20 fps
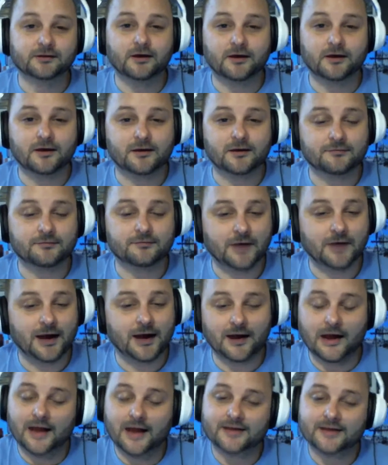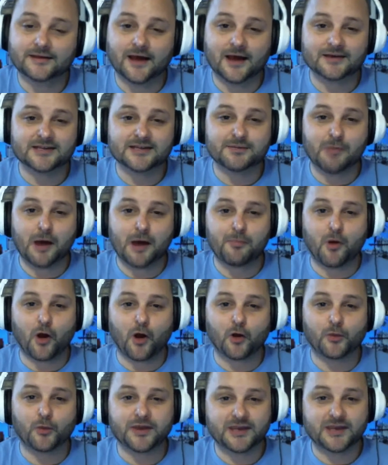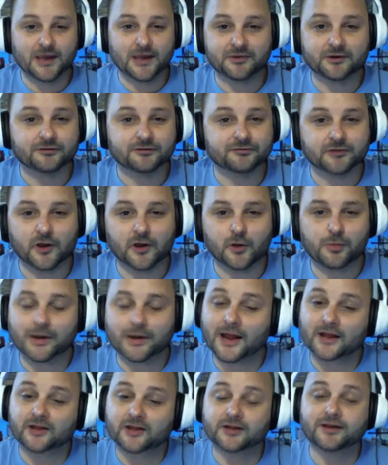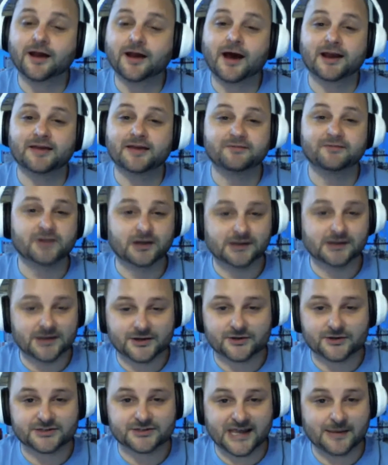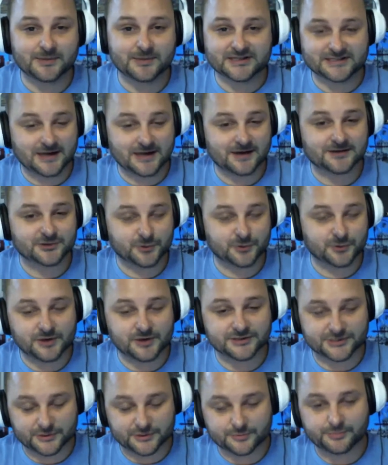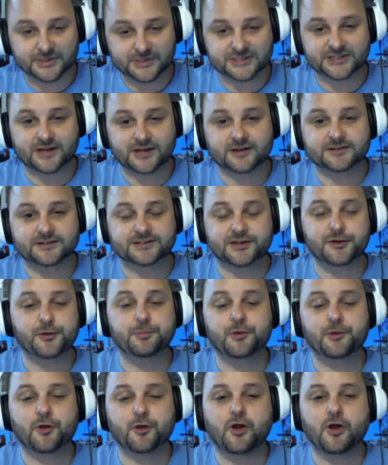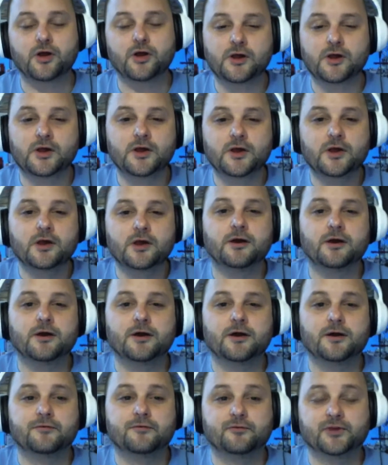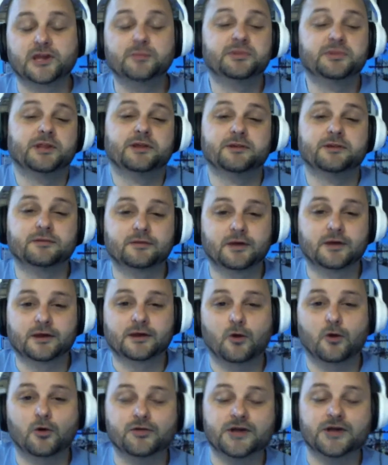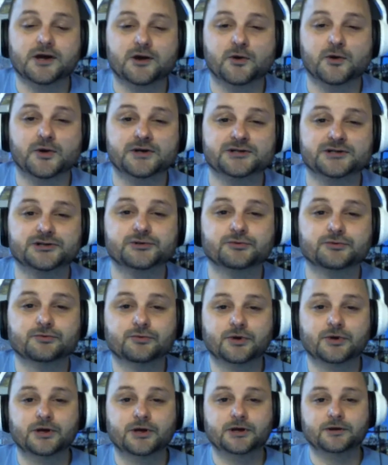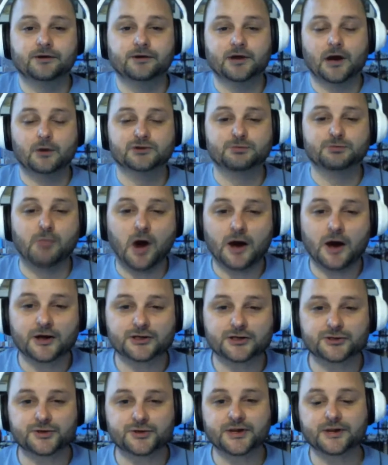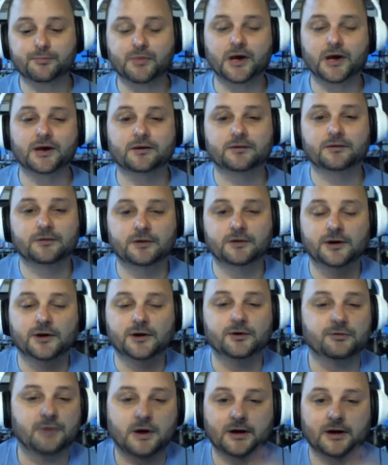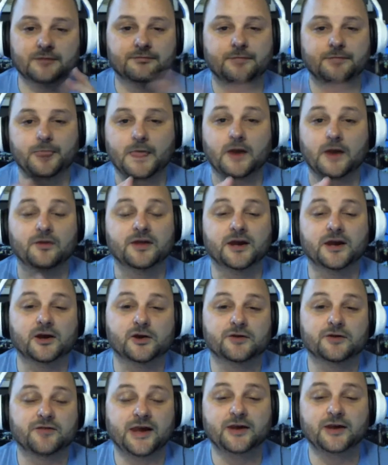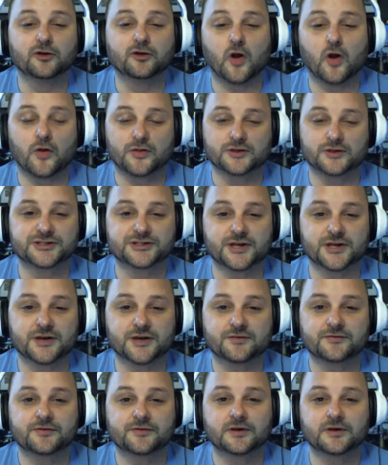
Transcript: I did my part. We kept it afloat, but I could not have done the entertainment side as well. So big shout out to Karen McCall for keeping that whole thing going too. And I was monitoring, but I don't think I could have handled all their stuff.